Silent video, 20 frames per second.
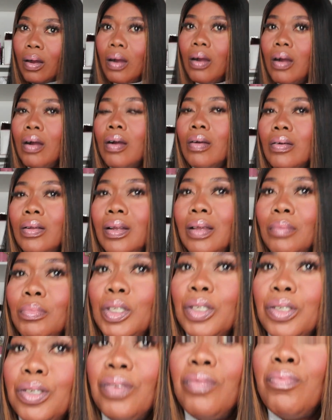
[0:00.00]
Oh, let me
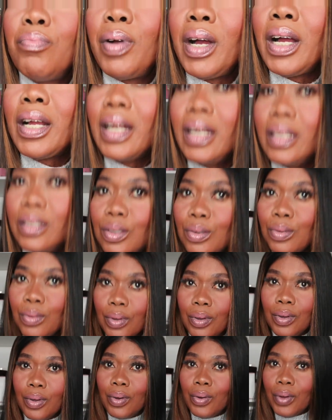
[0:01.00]
shift back a little.
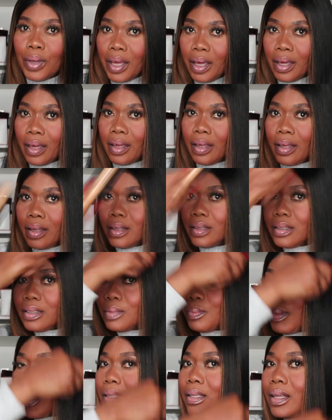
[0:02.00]
Okay,
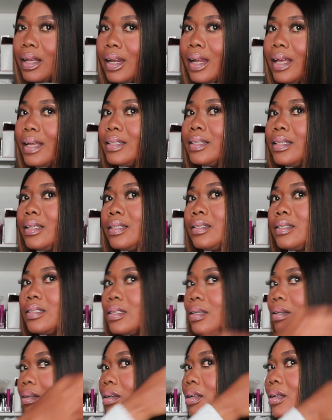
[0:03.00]
it's better like
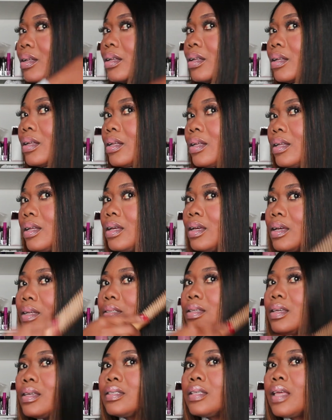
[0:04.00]
this.
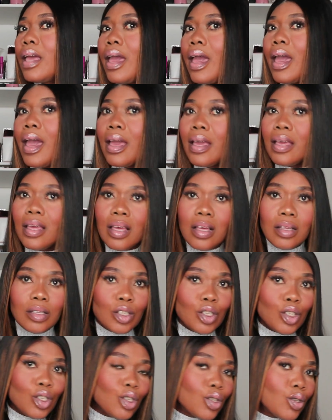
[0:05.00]
This hair is
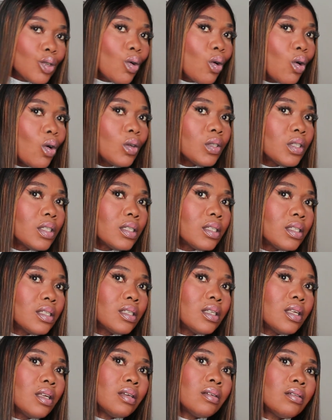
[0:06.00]
so
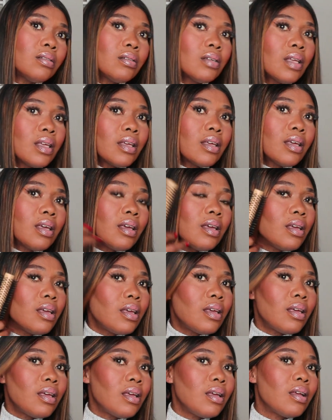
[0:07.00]

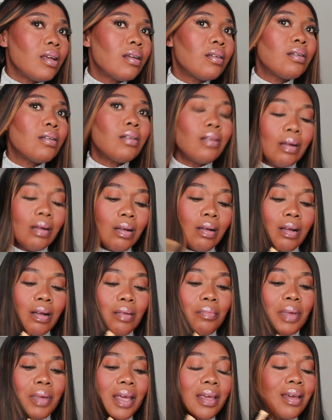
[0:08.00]
silky.
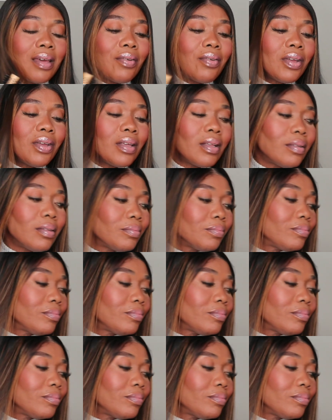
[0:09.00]
Oh, my earring.